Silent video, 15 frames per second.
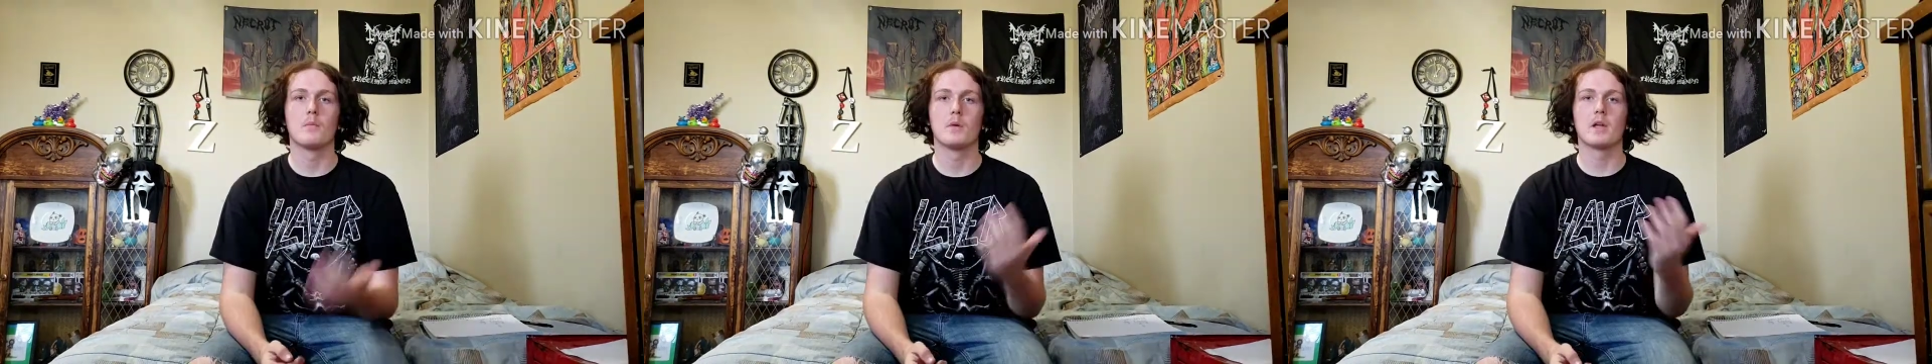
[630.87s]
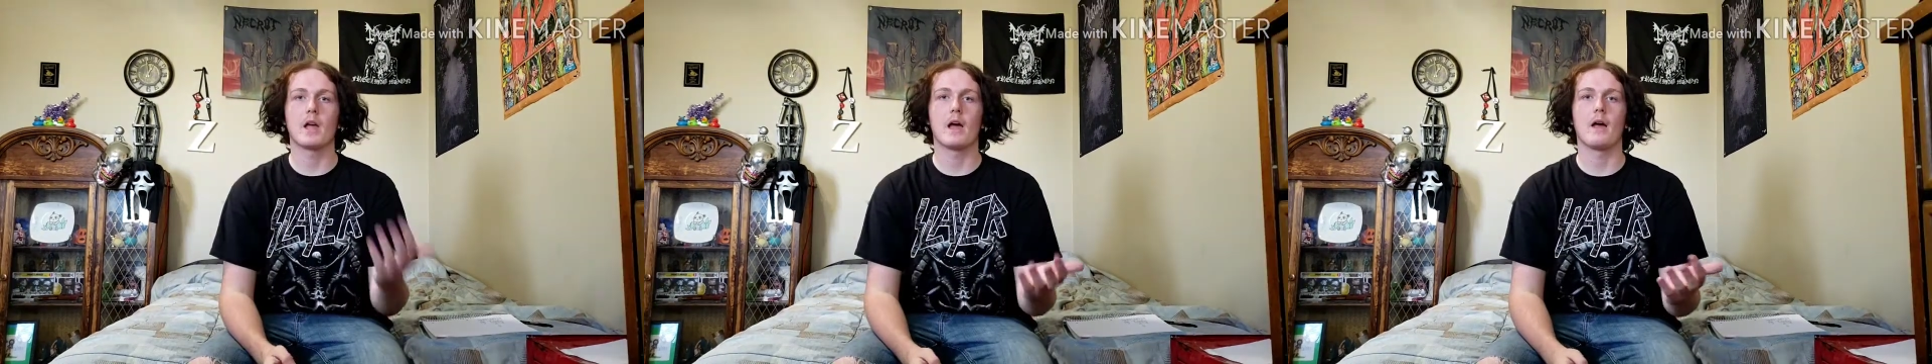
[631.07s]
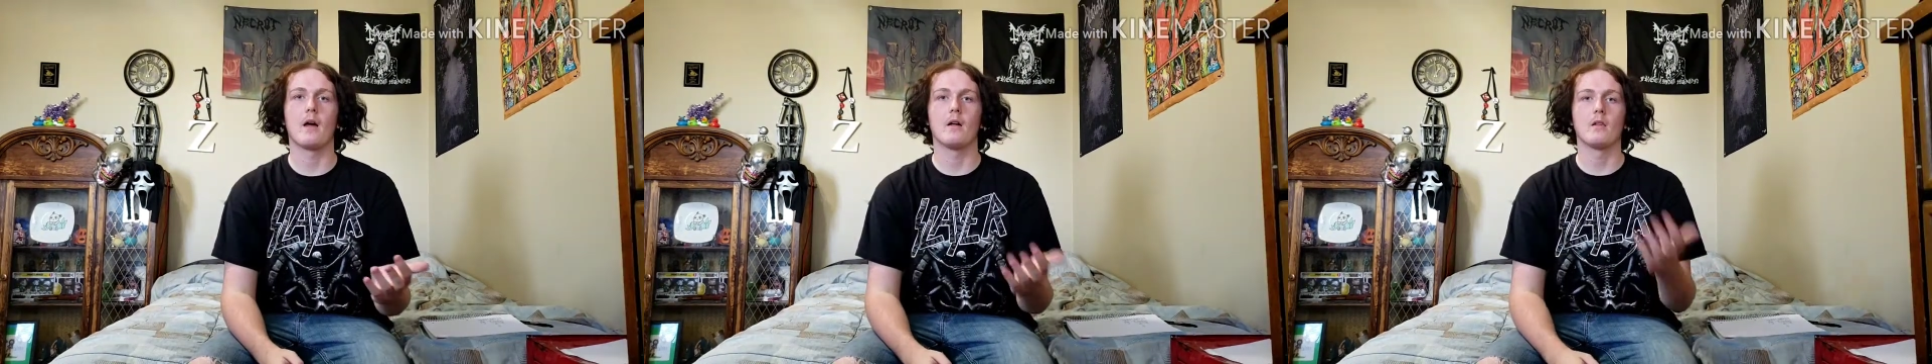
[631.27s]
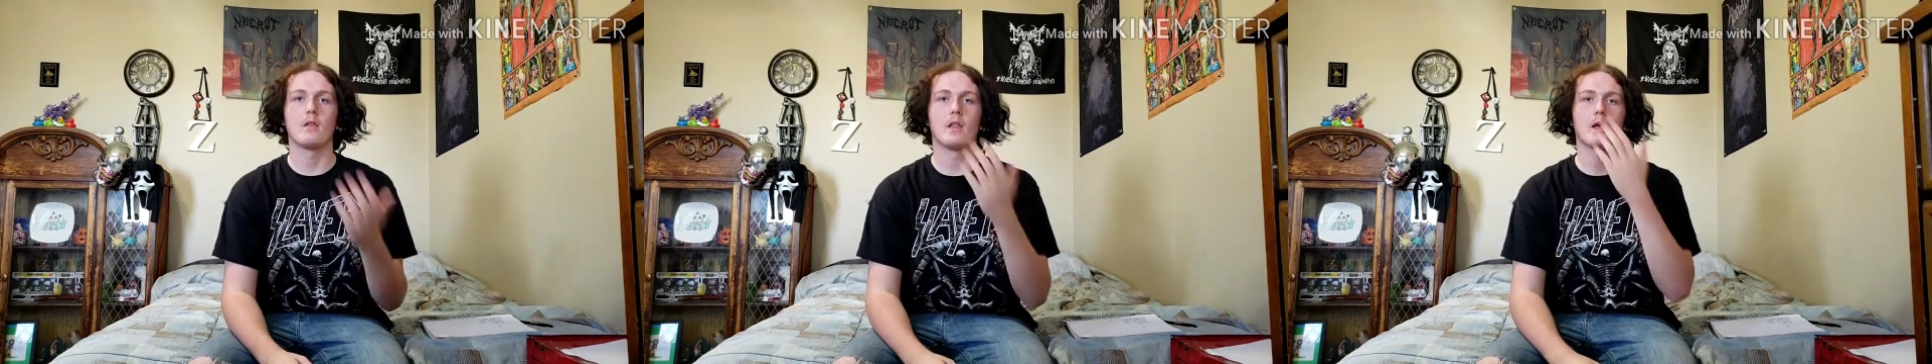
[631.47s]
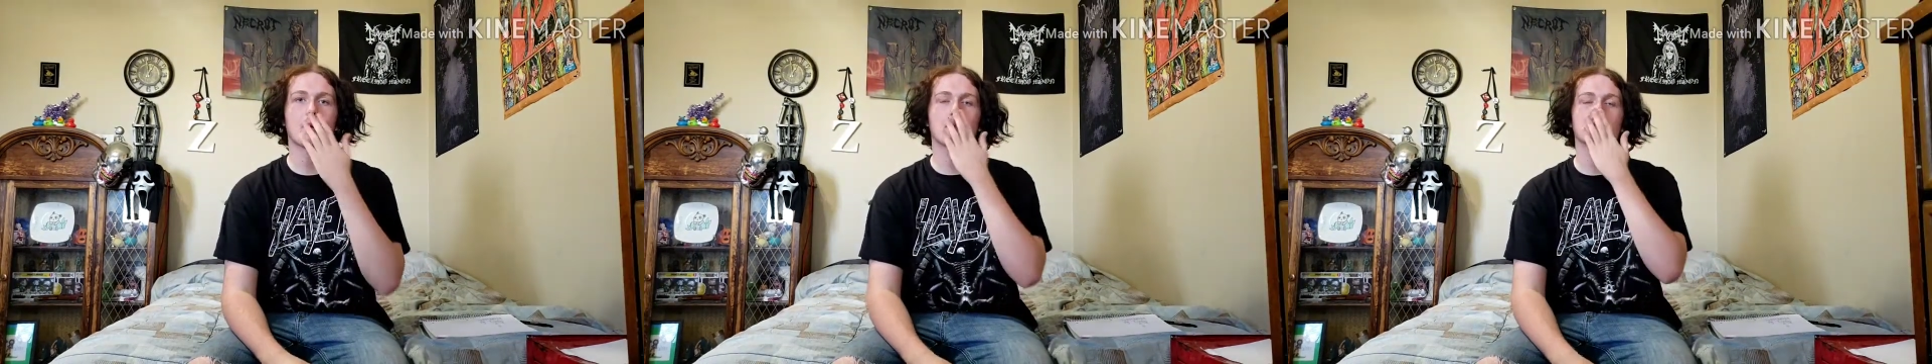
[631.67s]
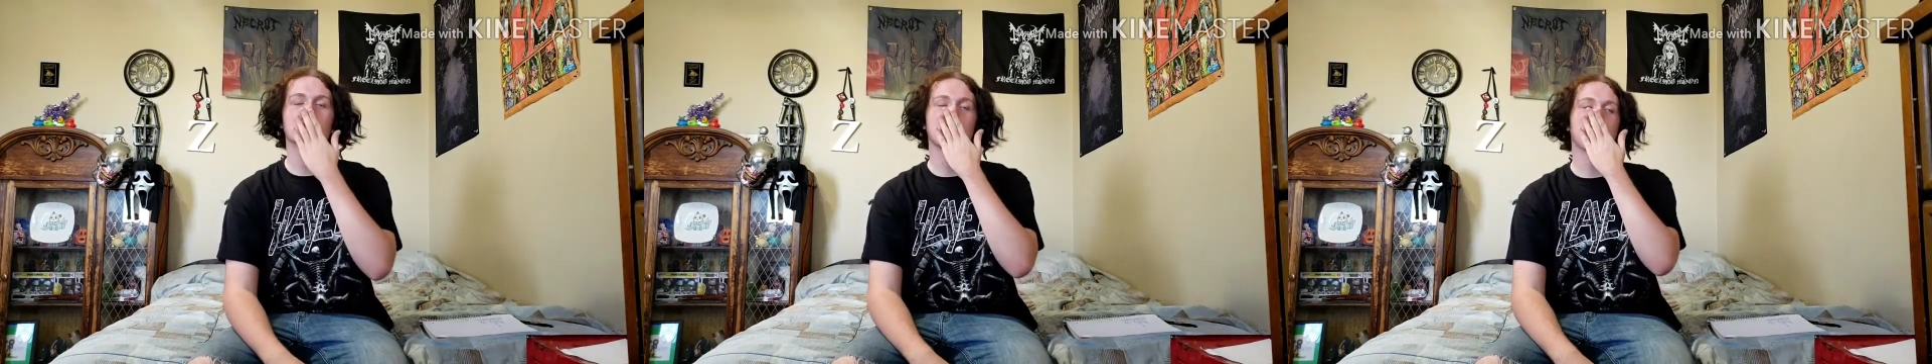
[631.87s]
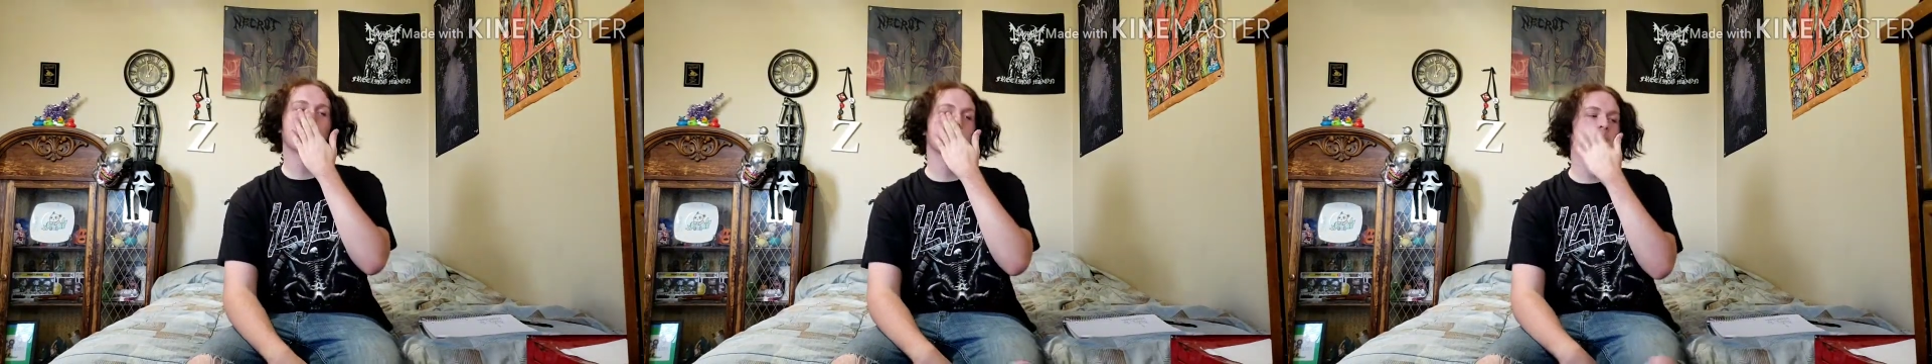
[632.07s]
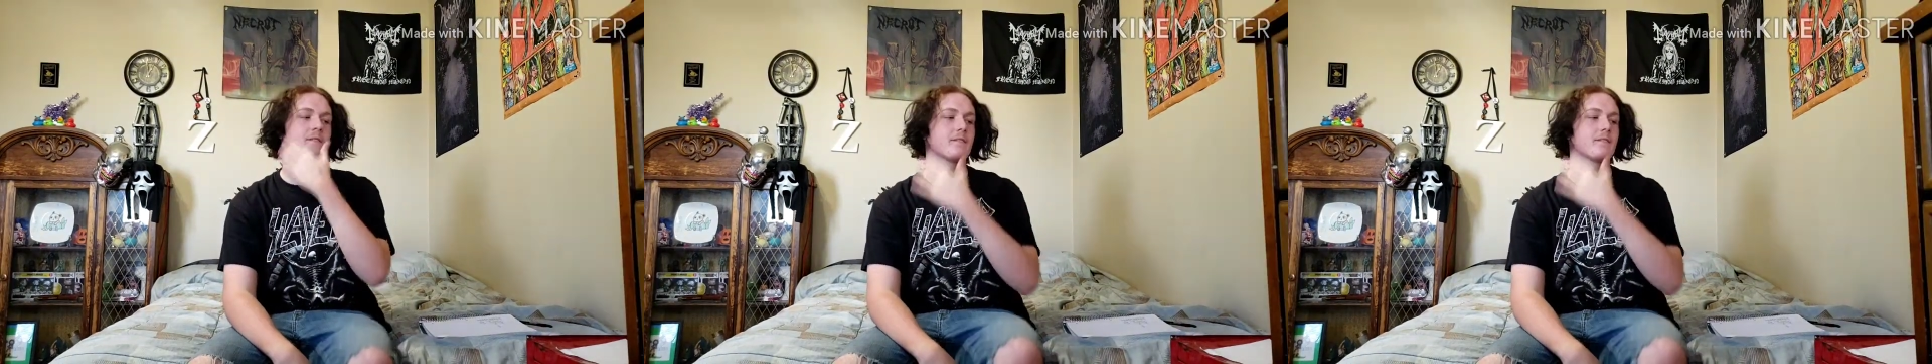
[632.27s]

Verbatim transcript: but yeah, like I was saying,